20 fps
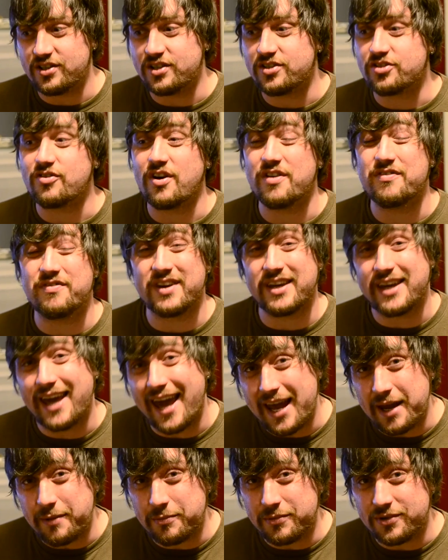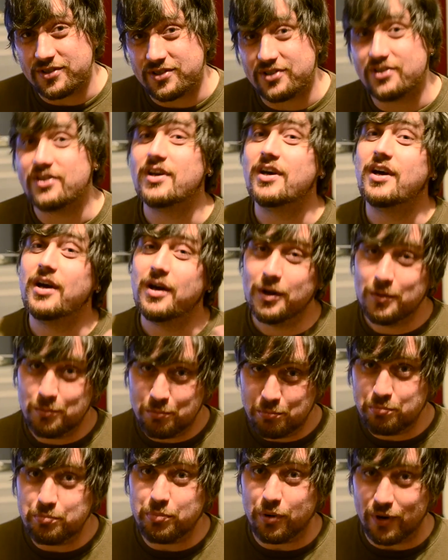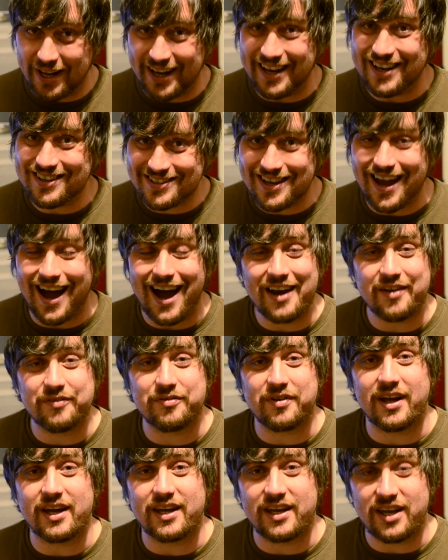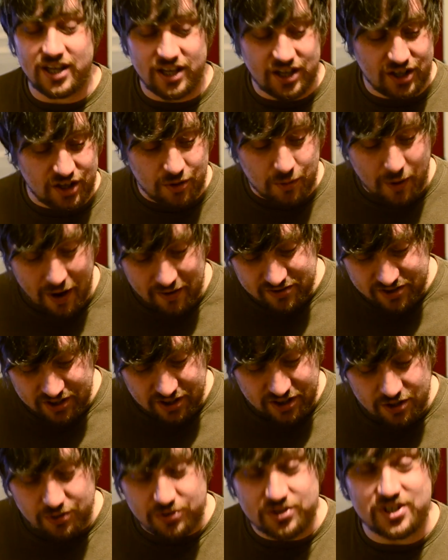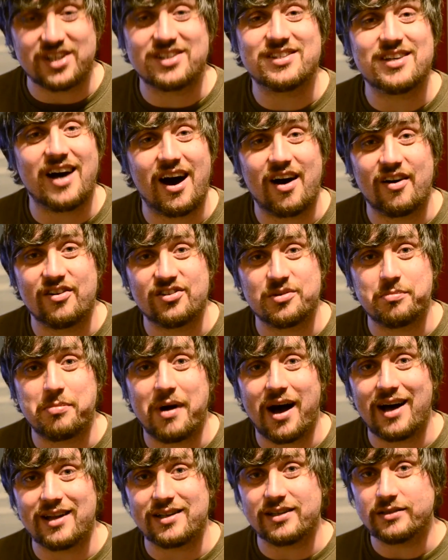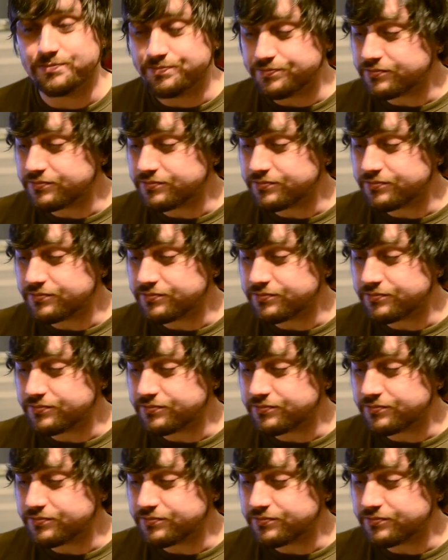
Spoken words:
It's great for gamers, but it is kind of like you have to use a guitar as a pad.